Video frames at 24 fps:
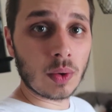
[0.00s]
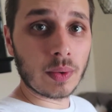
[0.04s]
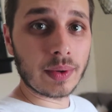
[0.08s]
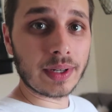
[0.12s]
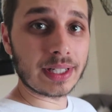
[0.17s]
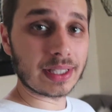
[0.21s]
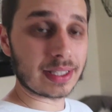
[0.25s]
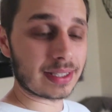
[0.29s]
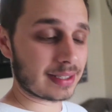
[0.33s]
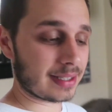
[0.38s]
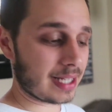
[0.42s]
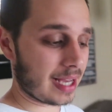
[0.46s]
We're
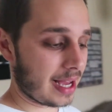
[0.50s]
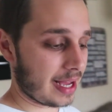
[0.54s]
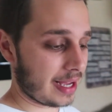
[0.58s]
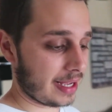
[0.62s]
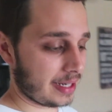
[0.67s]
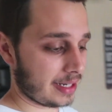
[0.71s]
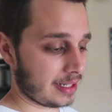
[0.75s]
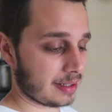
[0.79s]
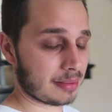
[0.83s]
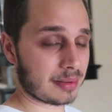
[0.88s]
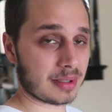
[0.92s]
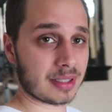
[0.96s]
just
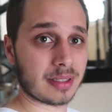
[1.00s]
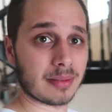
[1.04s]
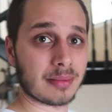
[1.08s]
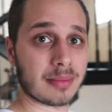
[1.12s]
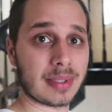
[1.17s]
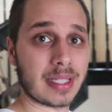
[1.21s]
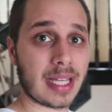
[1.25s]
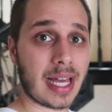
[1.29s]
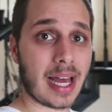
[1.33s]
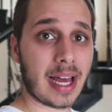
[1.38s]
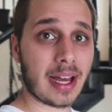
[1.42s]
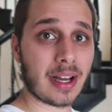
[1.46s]
tying up
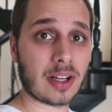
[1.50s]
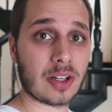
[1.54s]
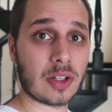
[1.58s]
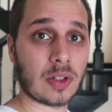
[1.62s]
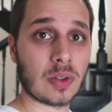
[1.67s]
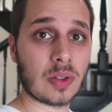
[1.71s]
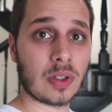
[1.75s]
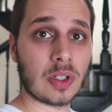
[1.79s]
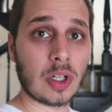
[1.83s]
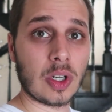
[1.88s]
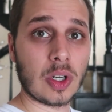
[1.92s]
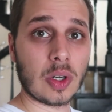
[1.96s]
some
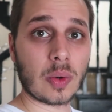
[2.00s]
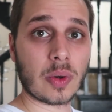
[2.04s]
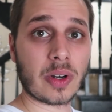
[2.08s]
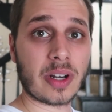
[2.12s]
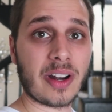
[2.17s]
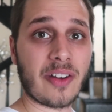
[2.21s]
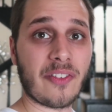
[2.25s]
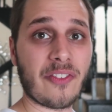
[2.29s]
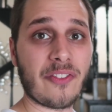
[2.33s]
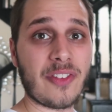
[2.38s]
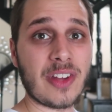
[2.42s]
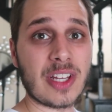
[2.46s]
tackle. We're
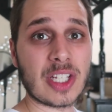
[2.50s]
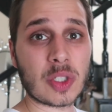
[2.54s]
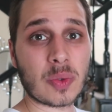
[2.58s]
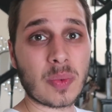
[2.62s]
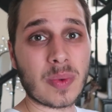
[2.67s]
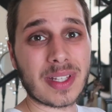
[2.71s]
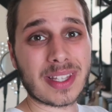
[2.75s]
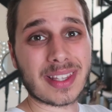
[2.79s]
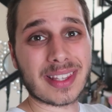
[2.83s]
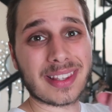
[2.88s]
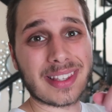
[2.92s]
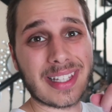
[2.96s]
going to fish
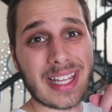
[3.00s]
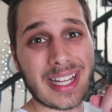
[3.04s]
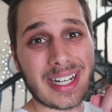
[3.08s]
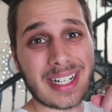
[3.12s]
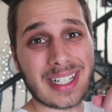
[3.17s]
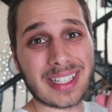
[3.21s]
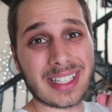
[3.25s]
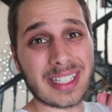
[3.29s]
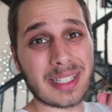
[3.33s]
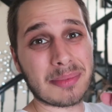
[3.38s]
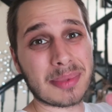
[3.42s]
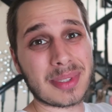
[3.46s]
with
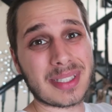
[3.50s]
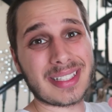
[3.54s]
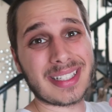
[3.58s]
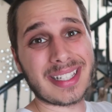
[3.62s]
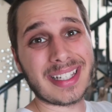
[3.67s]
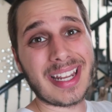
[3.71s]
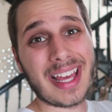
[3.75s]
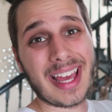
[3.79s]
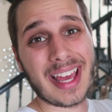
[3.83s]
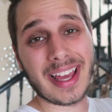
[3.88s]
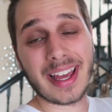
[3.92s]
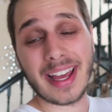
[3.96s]
lead clips
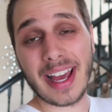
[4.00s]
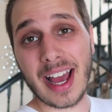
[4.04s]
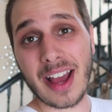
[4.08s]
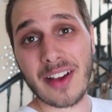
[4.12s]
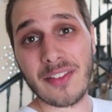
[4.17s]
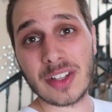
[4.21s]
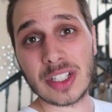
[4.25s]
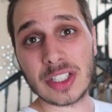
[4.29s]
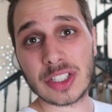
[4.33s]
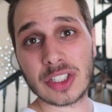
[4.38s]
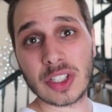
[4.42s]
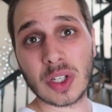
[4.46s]
today. I
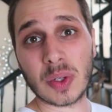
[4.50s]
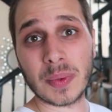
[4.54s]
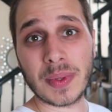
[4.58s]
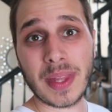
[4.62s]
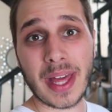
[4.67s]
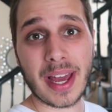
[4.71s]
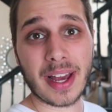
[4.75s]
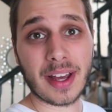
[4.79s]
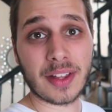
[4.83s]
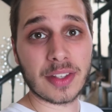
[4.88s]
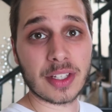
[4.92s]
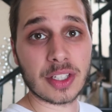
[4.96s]
haven't shown
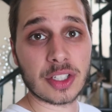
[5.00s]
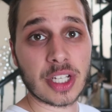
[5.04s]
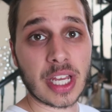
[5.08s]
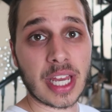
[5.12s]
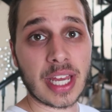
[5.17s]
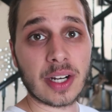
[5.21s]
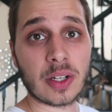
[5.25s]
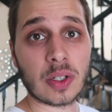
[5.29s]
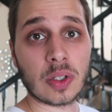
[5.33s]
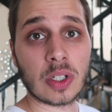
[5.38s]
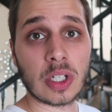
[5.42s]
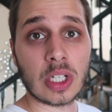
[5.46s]
that on the
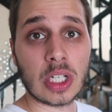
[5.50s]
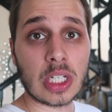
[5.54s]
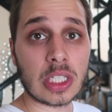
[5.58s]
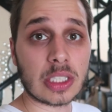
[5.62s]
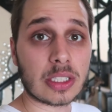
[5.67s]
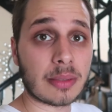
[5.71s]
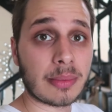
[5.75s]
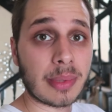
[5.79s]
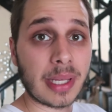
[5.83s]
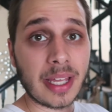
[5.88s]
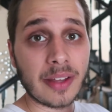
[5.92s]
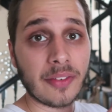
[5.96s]
channel,
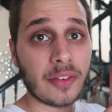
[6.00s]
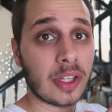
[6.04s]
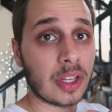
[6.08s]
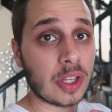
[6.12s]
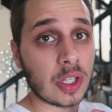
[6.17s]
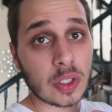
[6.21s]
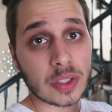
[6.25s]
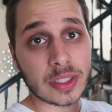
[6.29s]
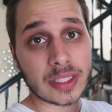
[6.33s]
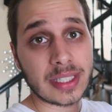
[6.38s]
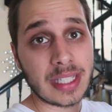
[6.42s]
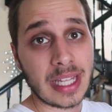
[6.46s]
so I'm going to give you a
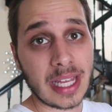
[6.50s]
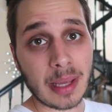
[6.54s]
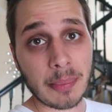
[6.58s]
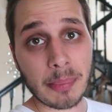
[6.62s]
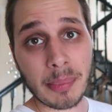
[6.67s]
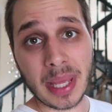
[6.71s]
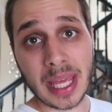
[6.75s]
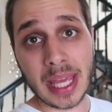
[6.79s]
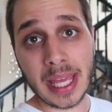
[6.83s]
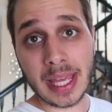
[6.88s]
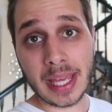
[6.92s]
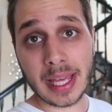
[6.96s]
little sneak
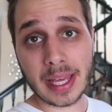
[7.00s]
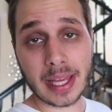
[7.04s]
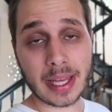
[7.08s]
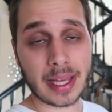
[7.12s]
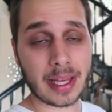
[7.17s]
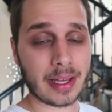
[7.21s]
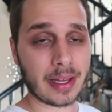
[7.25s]
peek.